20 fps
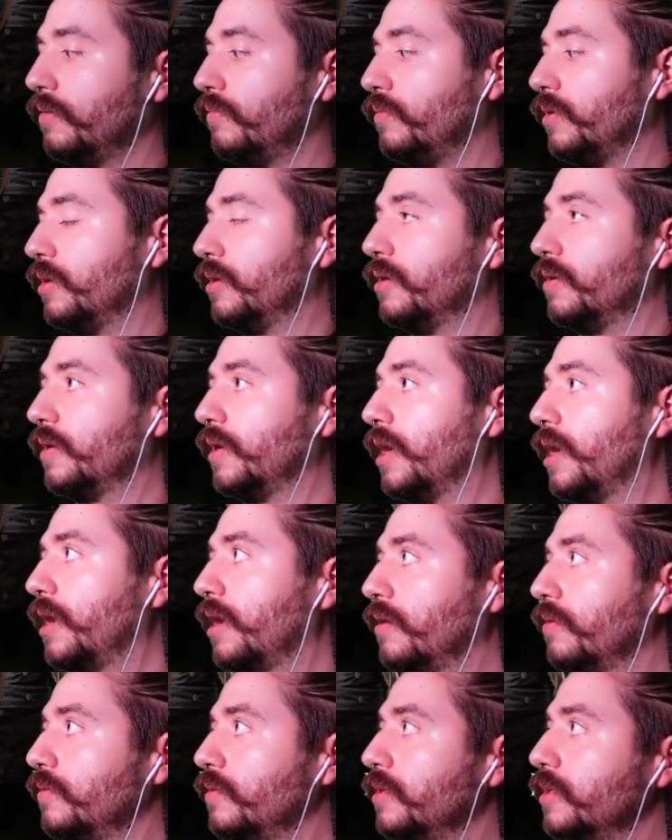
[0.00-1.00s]
We could have got
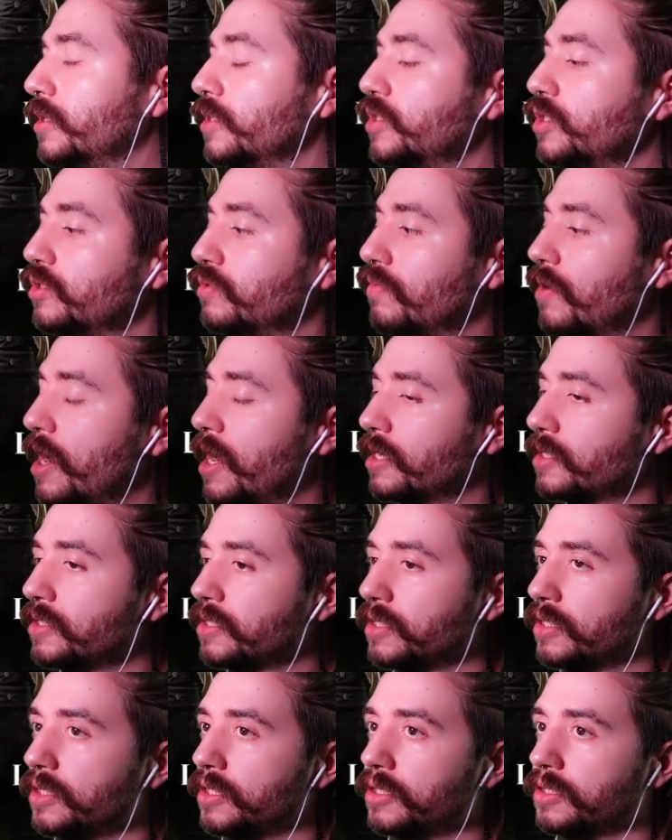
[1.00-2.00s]
out
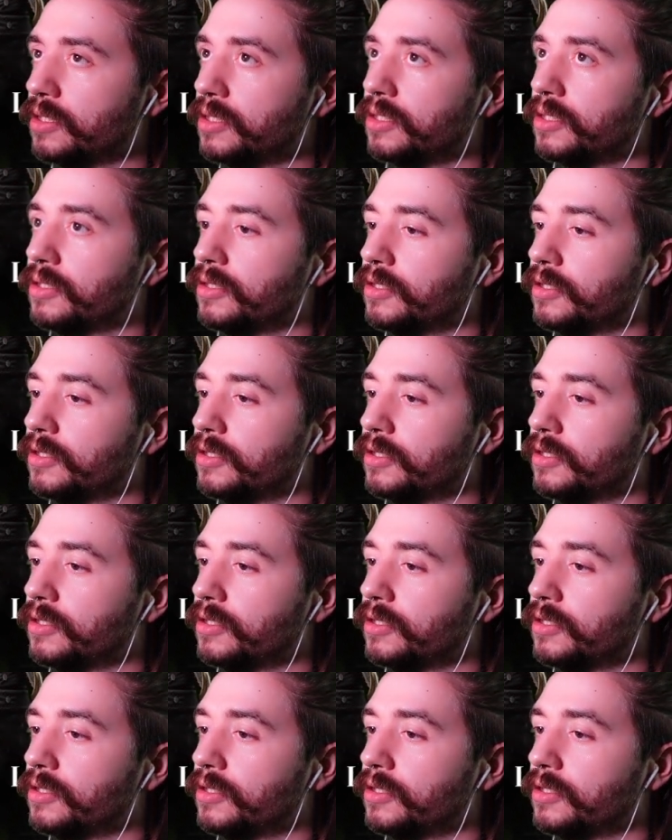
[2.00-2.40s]
Atraxa,